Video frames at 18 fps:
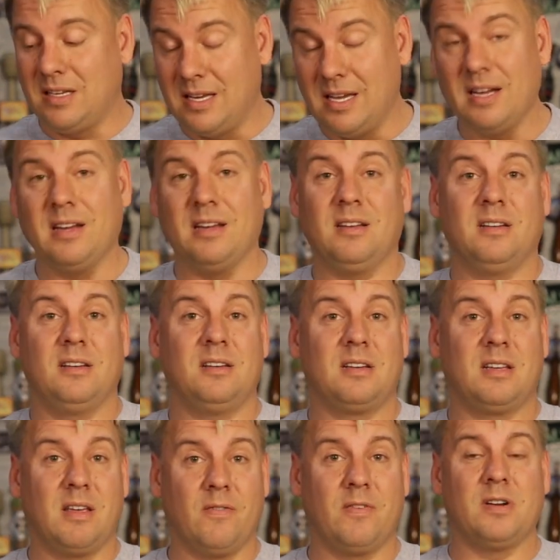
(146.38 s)
get
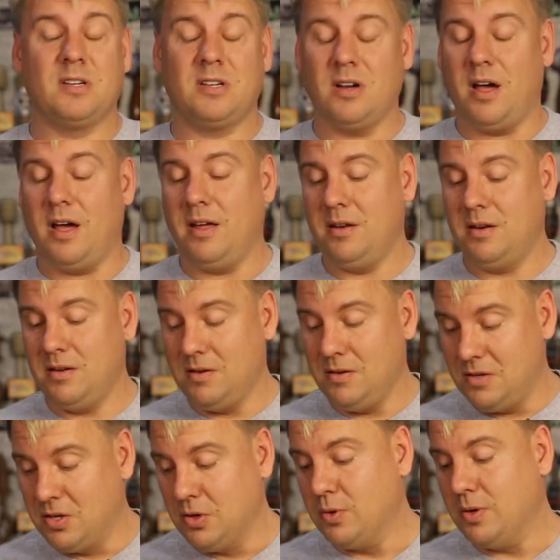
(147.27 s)
it. Give it a shot.
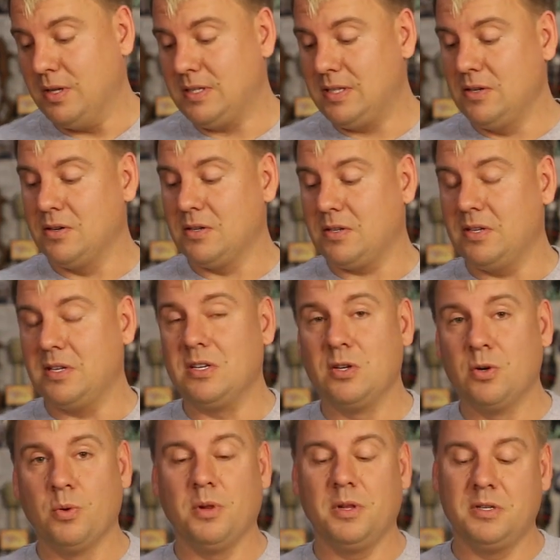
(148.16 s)
Do it. Seriously,
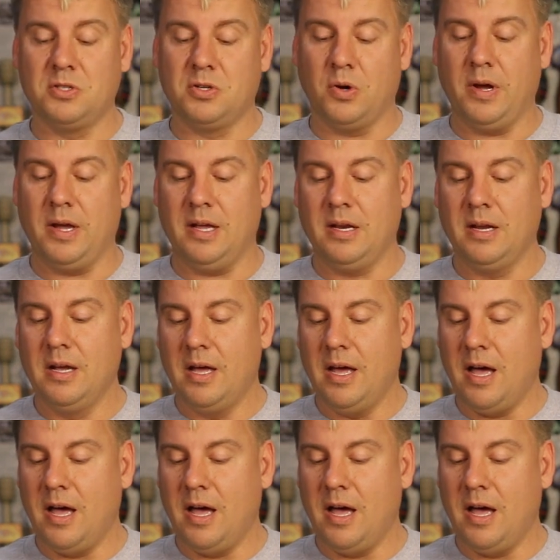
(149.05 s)
you will enjoy it.